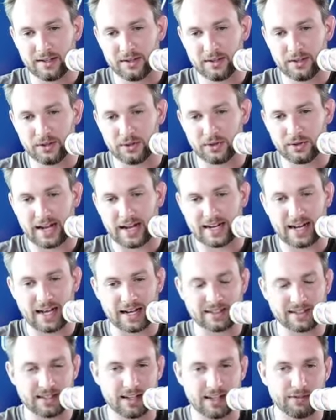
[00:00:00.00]
that
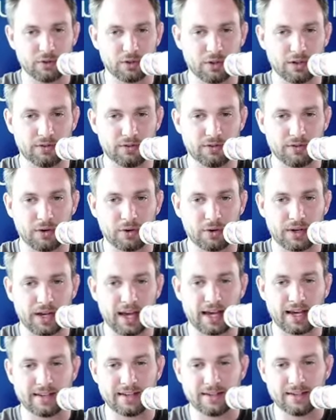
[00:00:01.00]
next level of,
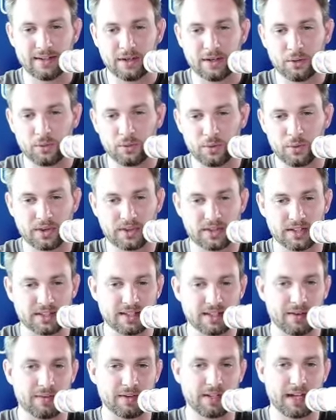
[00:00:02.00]
okay, we want the
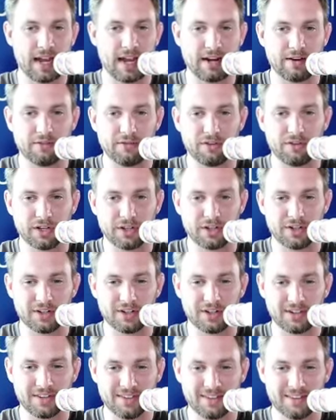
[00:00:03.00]
7 to 8
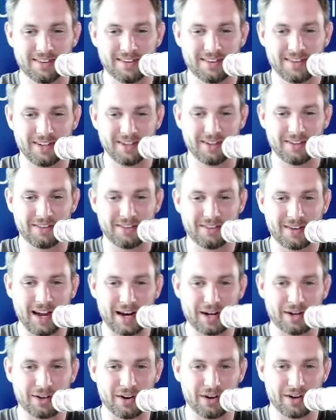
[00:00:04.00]
figure,
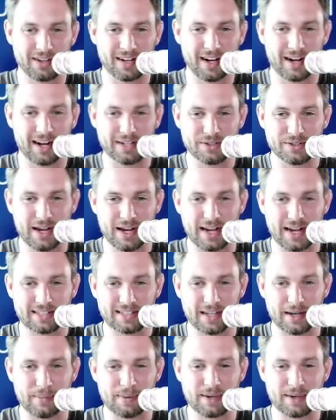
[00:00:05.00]
ARR contracts
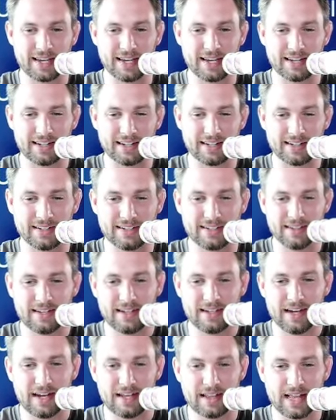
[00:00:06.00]
coming in.
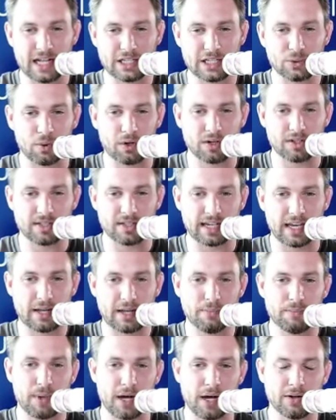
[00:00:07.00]
And that's where it's like
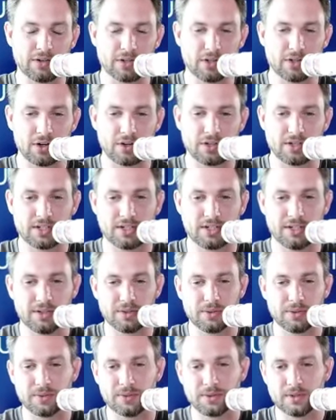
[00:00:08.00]
inbound starts
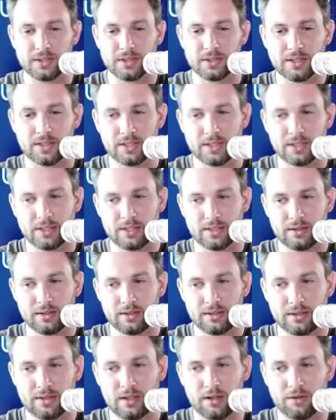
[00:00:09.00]
to,
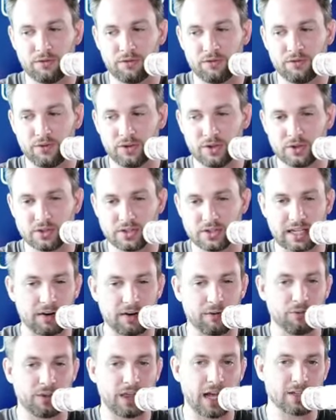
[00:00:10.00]
it feels like
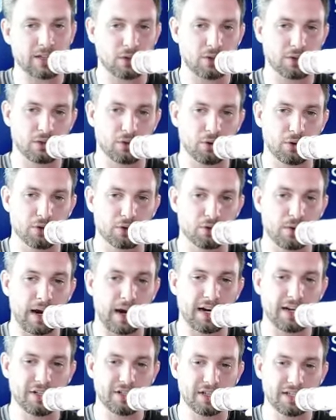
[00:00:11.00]
if that's our sole
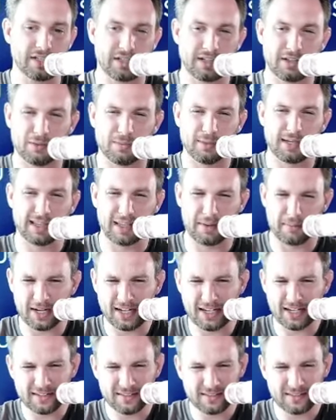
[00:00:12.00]
strategy, it's a little bit
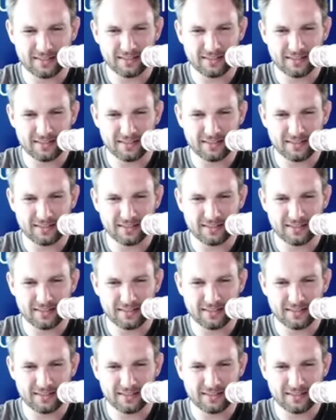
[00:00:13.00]
limiting.